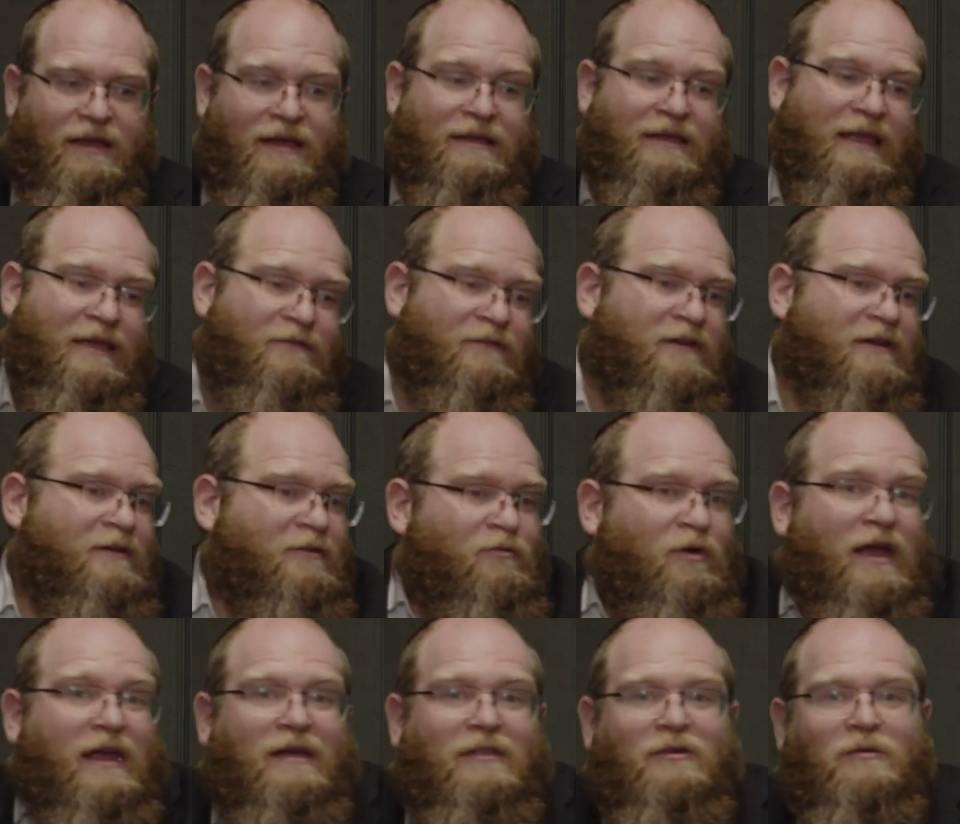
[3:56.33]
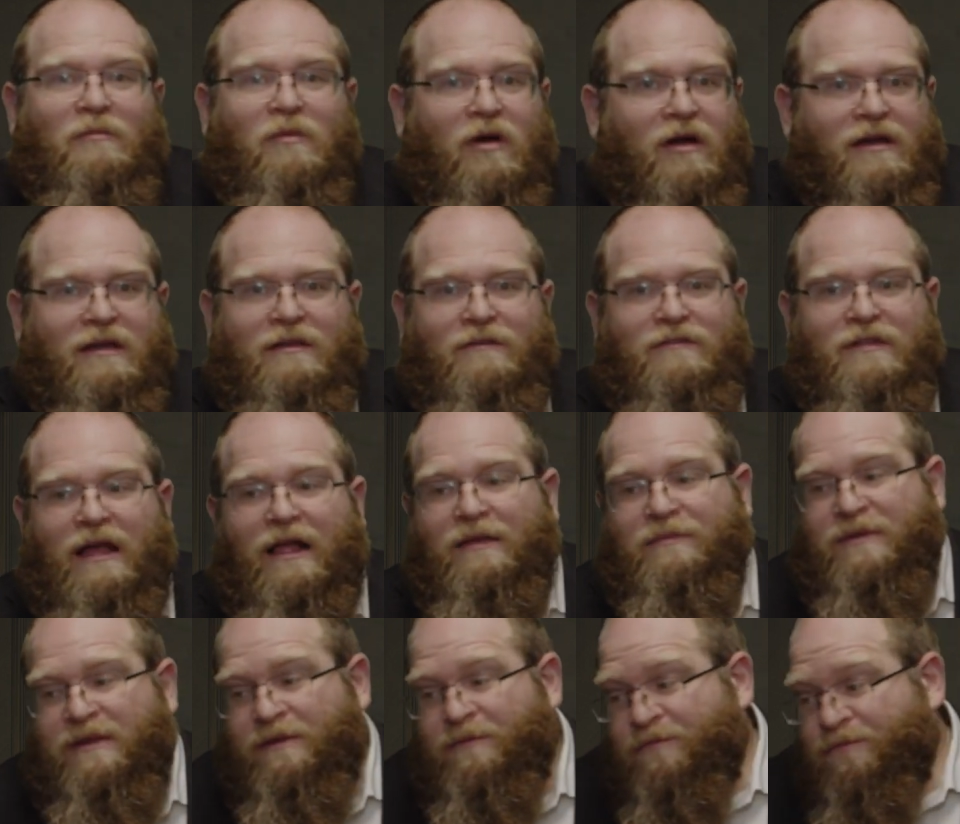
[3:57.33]
Even in a regular market of Daled
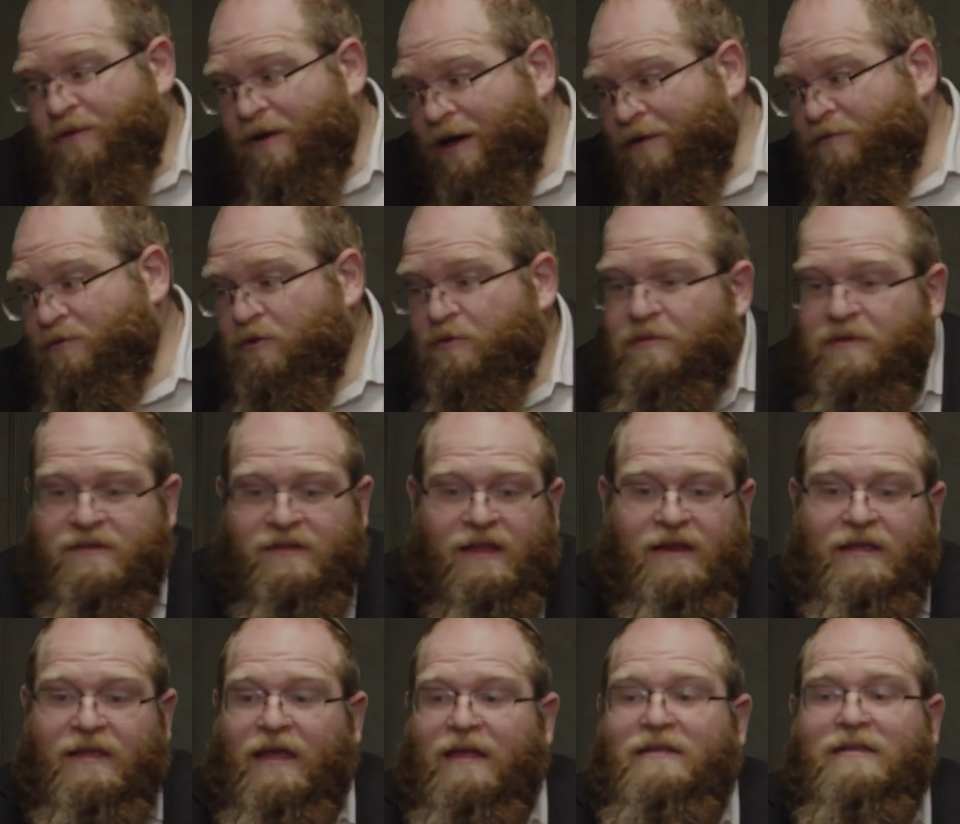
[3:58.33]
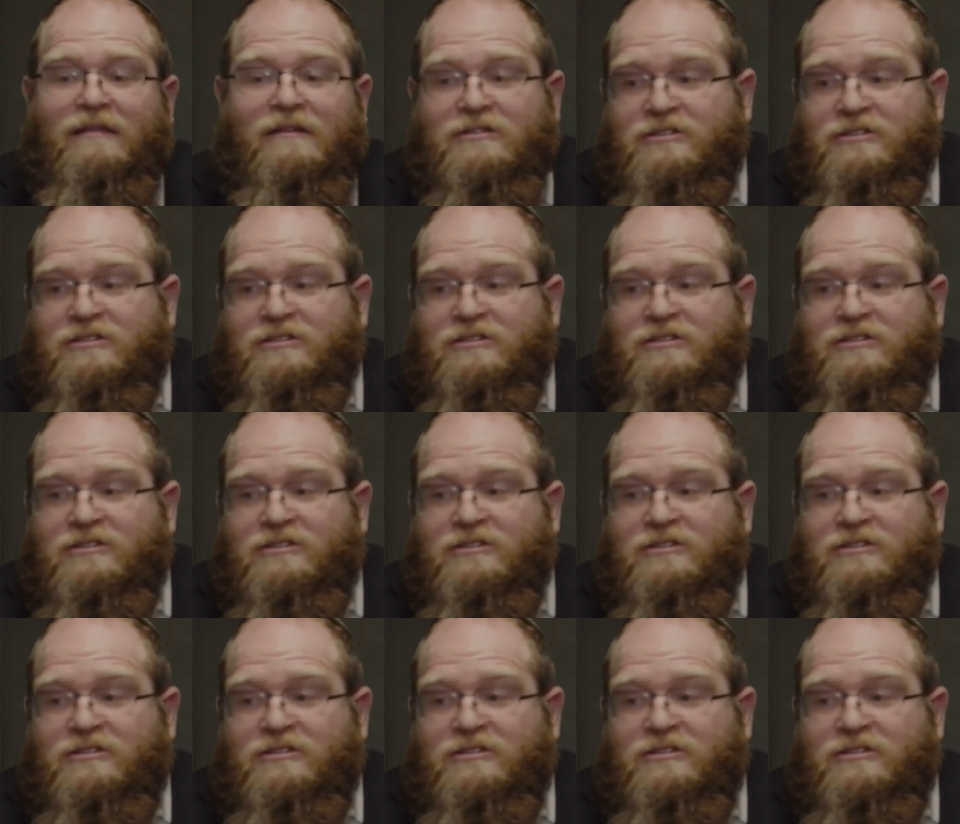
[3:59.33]
Minim, 5 ruble is going to get you the